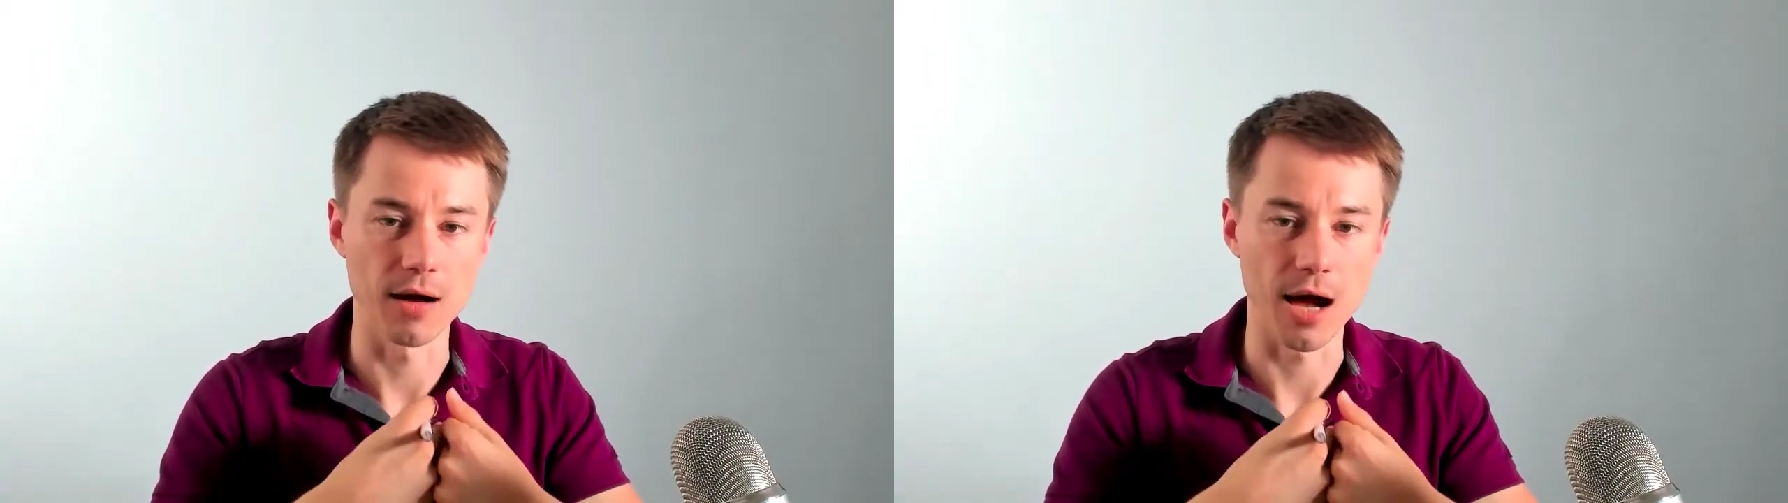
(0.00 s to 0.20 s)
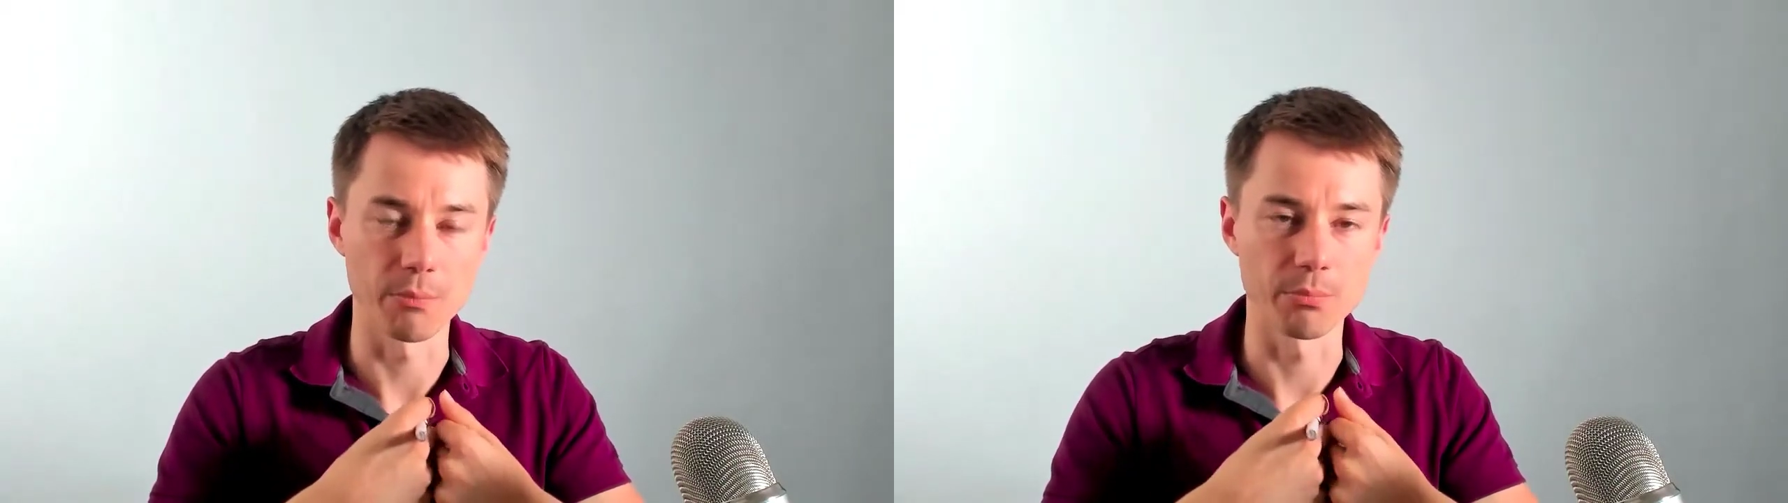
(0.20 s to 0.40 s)

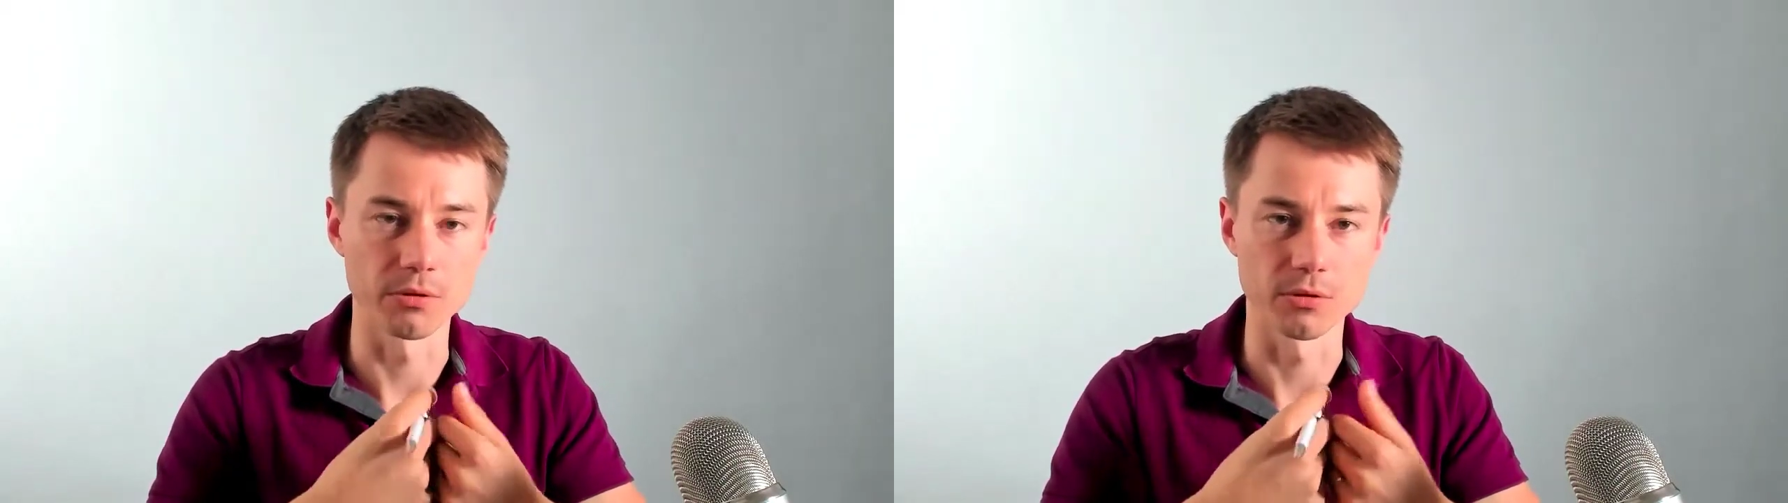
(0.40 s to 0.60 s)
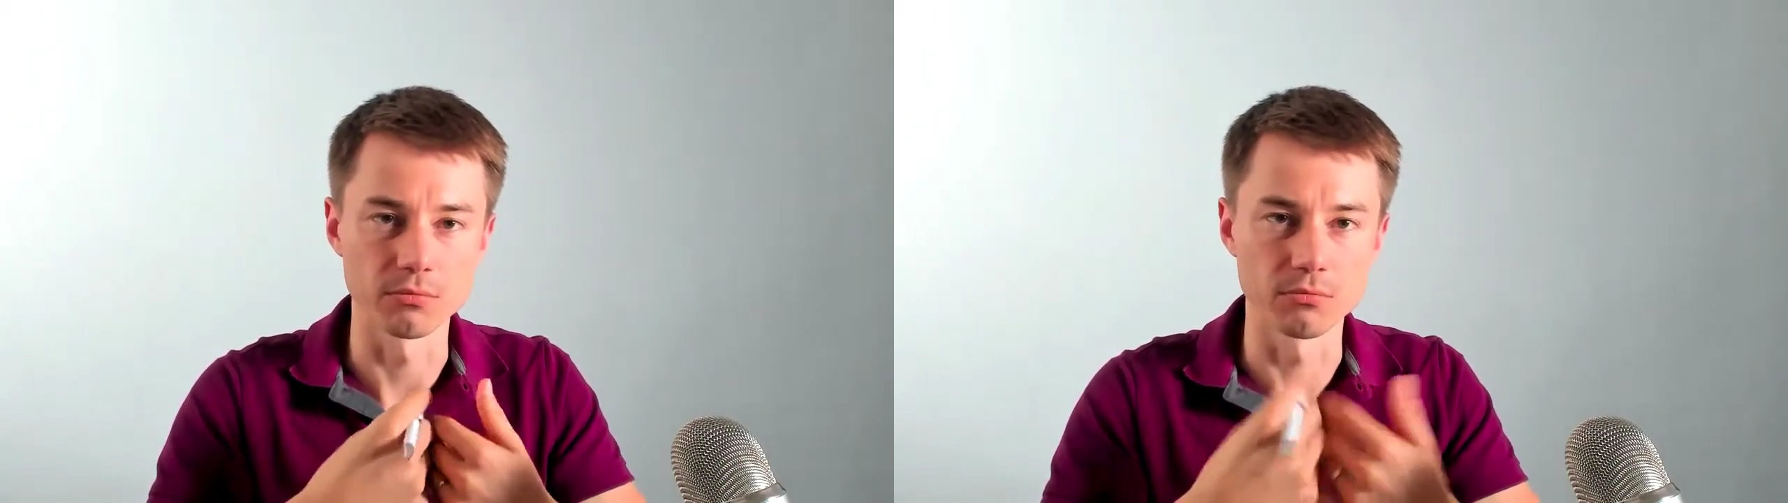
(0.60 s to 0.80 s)

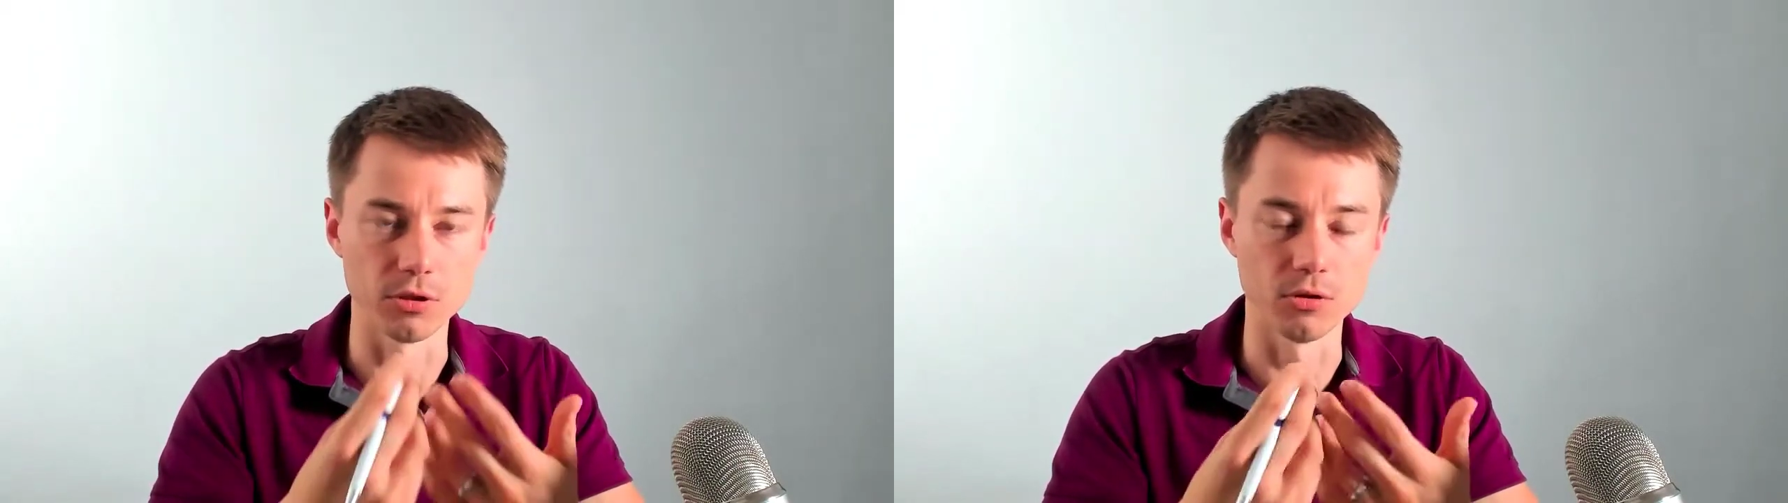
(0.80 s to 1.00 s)
upon